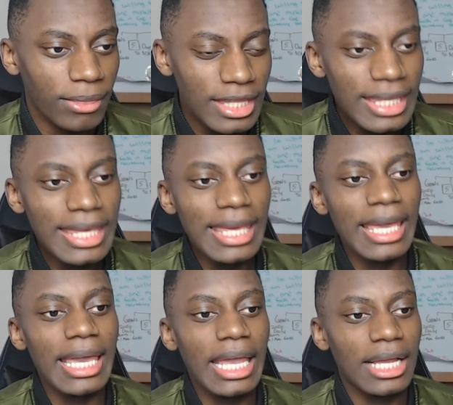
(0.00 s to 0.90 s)

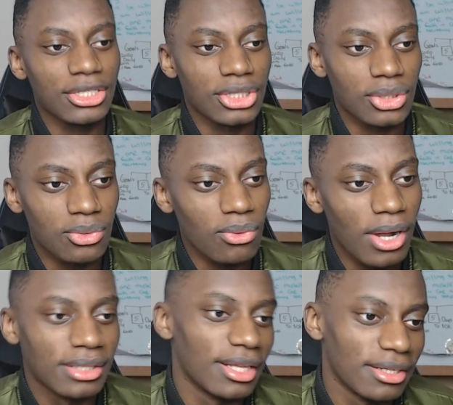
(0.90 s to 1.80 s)
Yeah, sure.
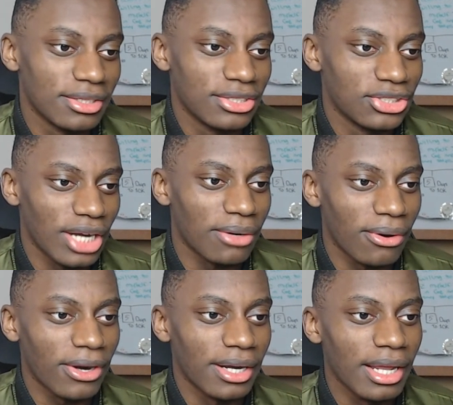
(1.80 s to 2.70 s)
That
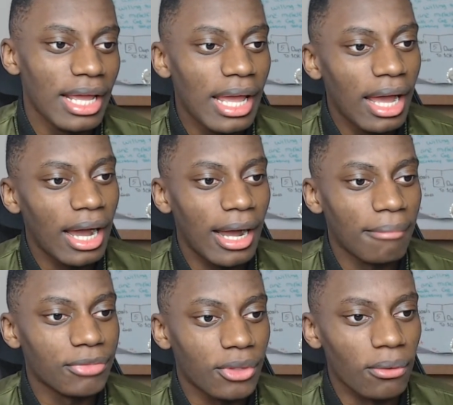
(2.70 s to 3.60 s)
Gerard.
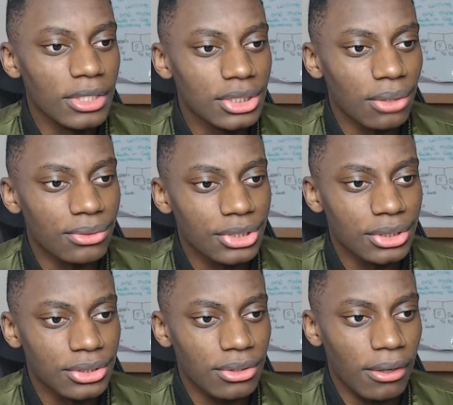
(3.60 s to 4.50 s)
Tolisso
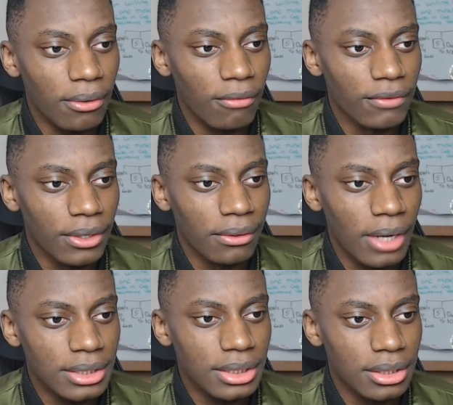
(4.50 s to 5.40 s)
should start over
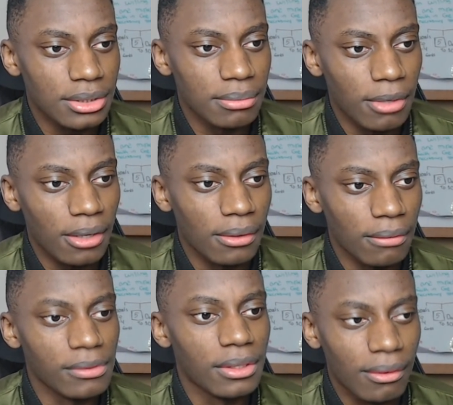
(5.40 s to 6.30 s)
Goretzka tomorrow.
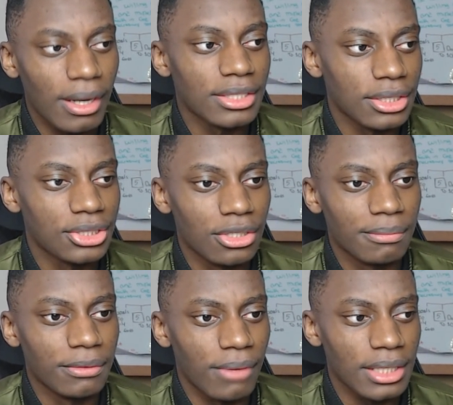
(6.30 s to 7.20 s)
Goretzka should
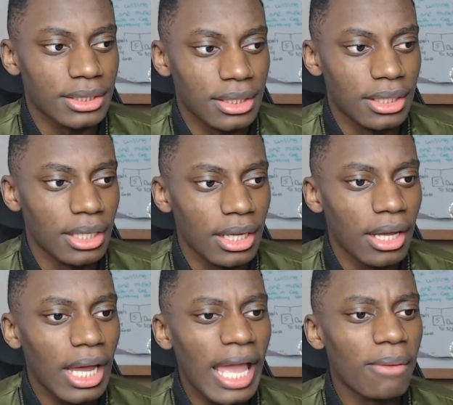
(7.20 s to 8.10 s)
be rested.
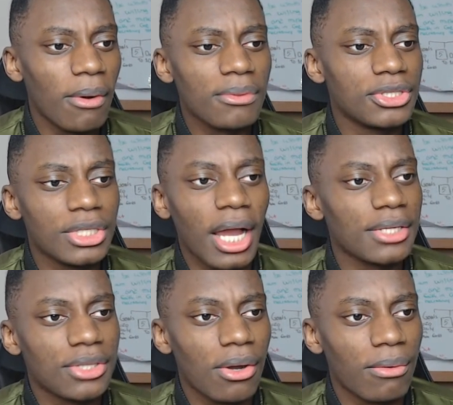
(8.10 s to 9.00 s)
Hey, what would you
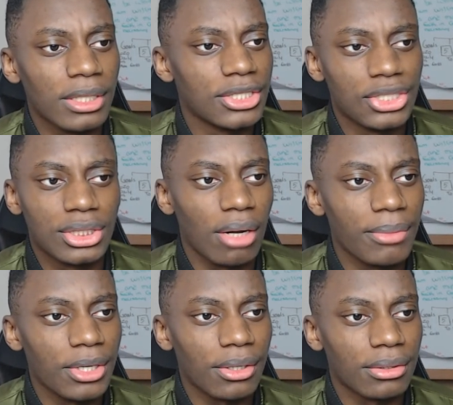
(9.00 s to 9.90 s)
guys go with? Just tell
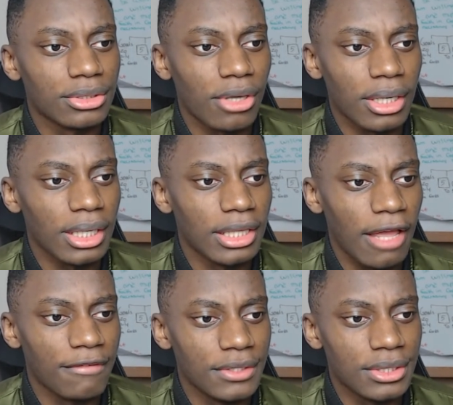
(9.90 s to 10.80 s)
me your starting
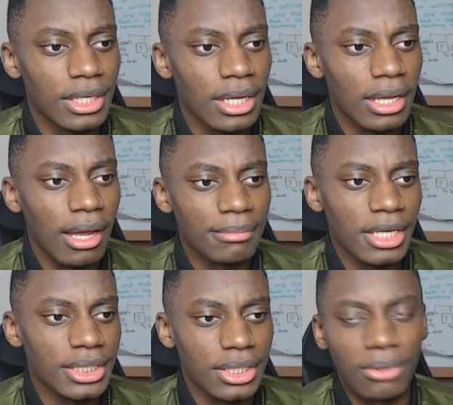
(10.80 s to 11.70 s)
11s. I'm
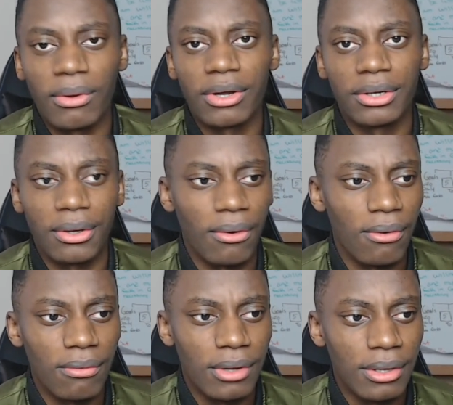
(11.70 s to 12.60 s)
guessing Neuer in
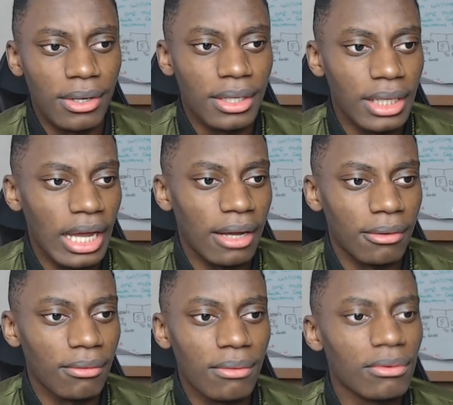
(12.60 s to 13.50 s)
goal. Yeah,
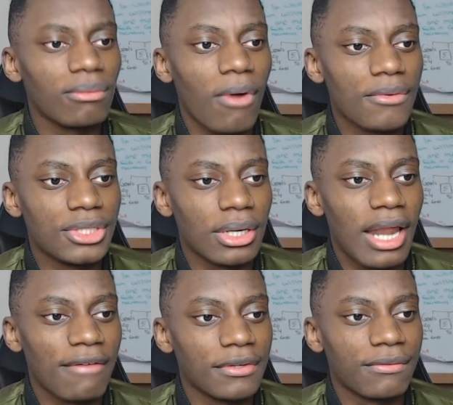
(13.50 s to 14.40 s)
what would your
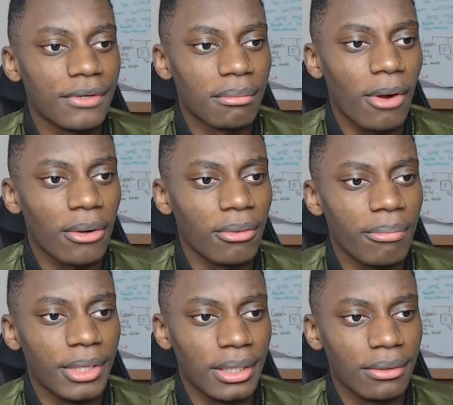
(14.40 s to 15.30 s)
11 for tomorrow be?